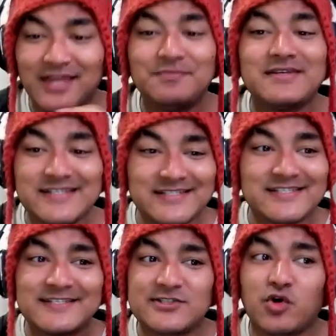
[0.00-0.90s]
If the
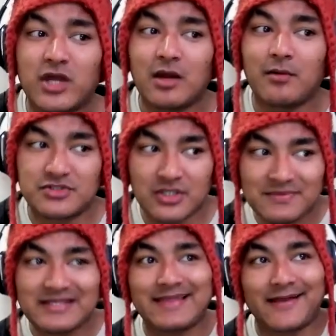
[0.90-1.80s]
sentence is talking about
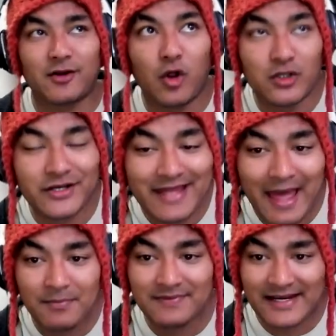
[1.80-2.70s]
something that already
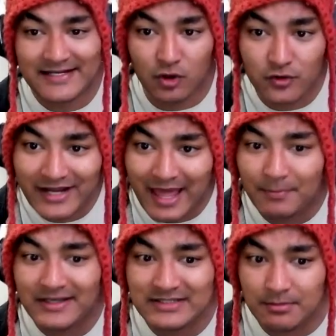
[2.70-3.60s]
happened, that is already
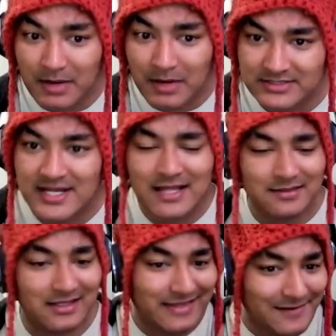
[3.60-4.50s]
happened in the past,
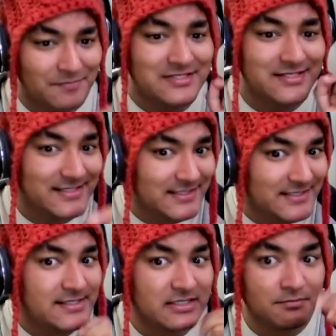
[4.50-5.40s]
then that means the
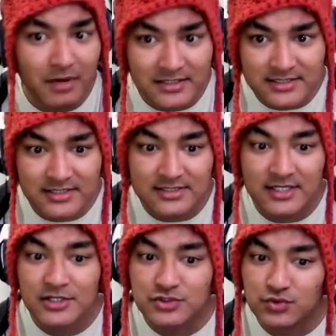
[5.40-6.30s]
sentence is in past tense.
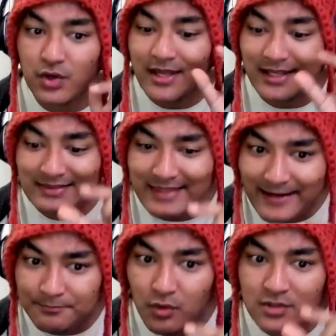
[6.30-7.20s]
So in
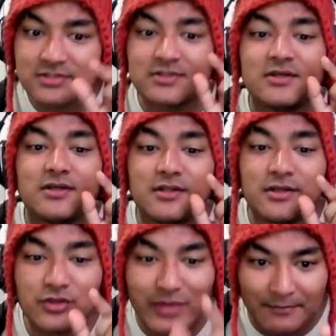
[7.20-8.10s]
that box,
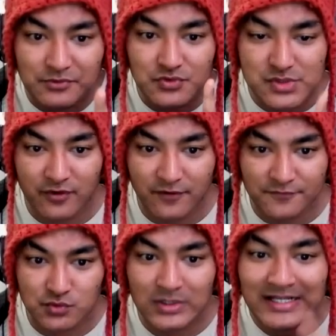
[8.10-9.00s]
you have to use verb
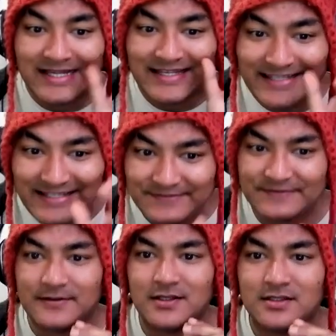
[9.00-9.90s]
2. If
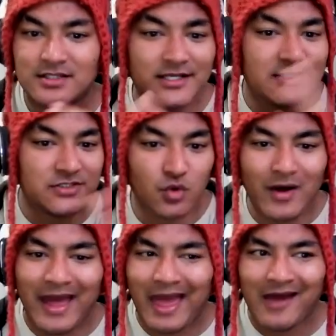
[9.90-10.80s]
there is
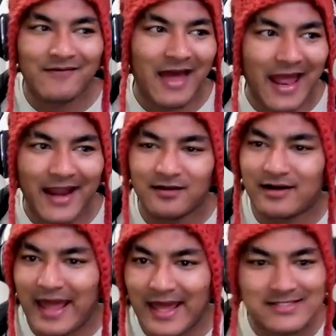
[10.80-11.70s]
no have, had,
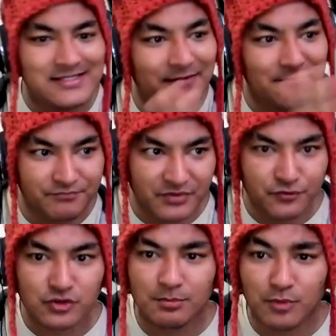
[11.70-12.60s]
or has
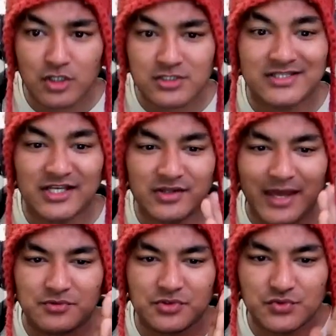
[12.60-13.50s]
before the box, then you
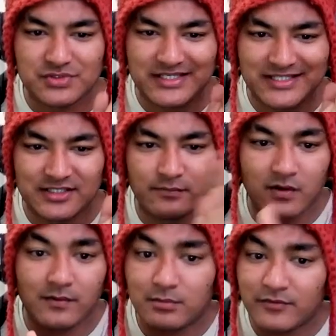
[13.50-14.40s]
have to use either
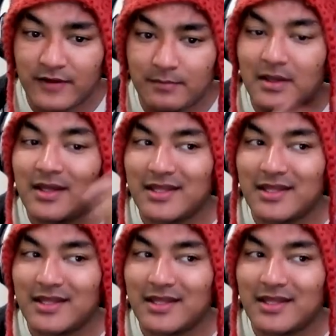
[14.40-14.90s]
verb 1, verb 5.